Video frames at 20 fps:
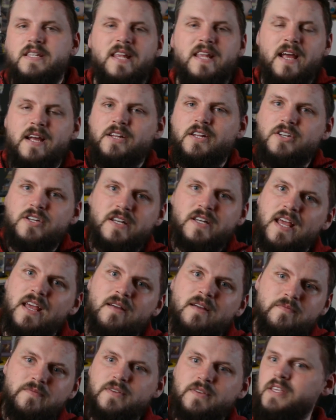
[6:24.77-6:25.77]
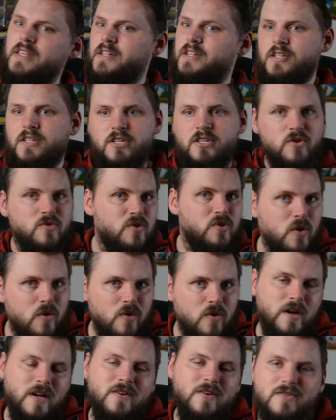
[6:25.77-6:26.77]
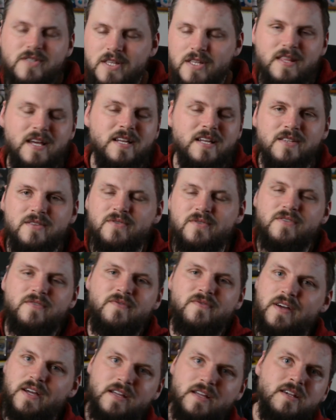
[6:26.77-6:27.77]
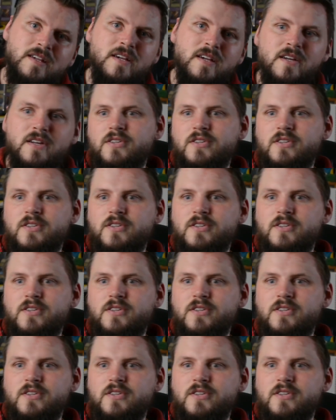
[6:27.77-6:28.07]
tech tips and tutorials and that sort of thing.